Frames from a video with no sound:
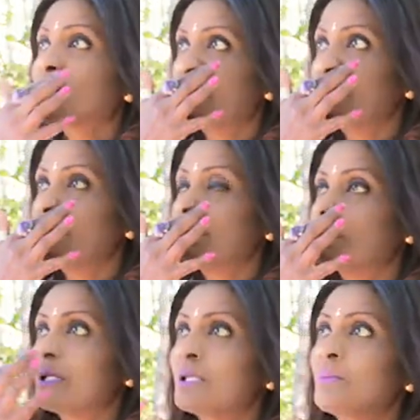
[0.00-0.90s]
in
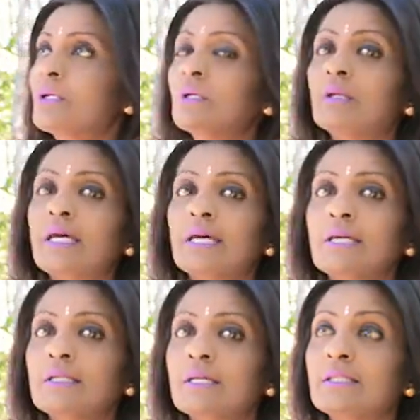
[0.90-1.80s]
the middle,
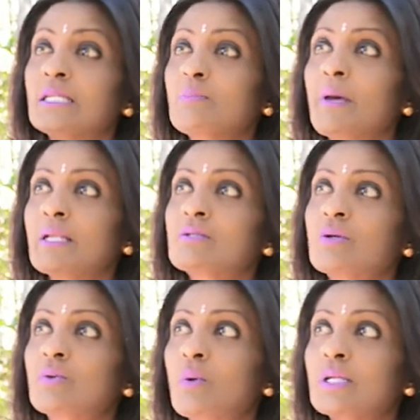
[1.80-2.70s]
and that depends
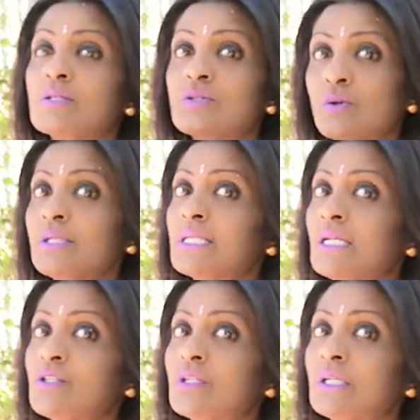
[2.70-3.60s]
on what is your
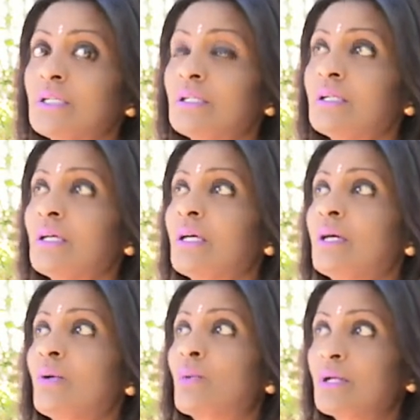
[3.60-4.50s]
intention,
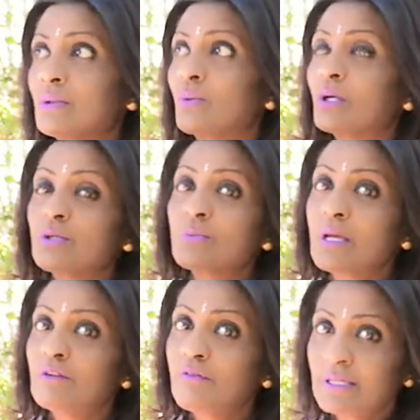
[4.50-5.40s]
what you're
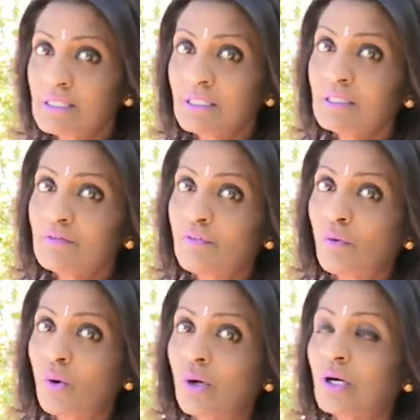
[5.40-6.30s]
manifesting it
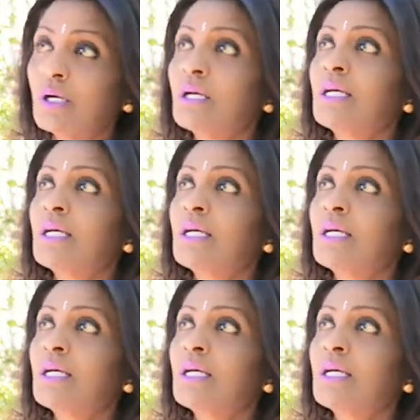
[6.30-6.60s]
for.